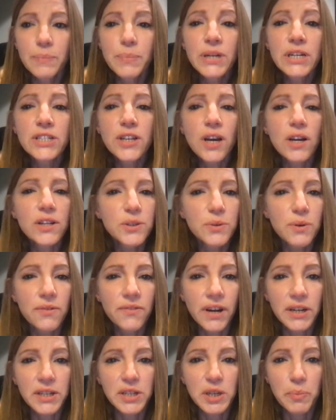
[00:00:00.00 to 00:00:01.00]
But it's also
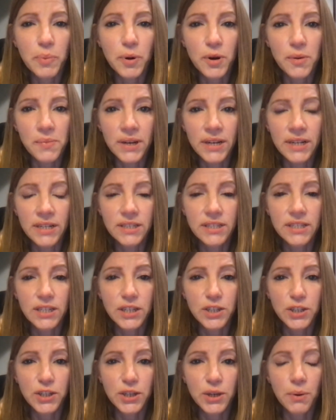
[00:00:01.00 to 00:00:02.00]
affecting
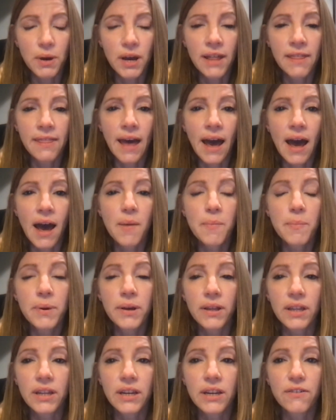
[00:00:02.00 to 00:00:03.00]
permanency too, and that
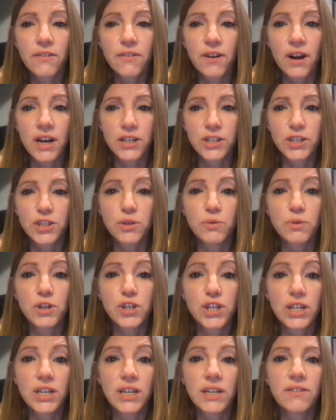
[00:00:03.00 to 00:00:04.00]
ability for us to
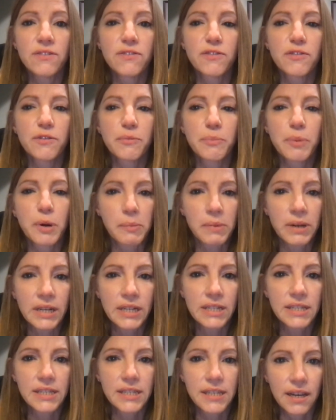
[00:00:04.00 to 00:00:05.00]
achieve
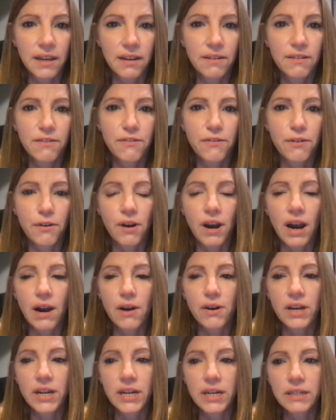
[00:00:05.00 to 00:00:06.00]
permanency for
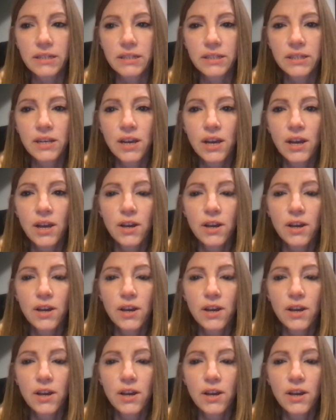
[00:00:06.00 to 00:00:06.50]
our kids.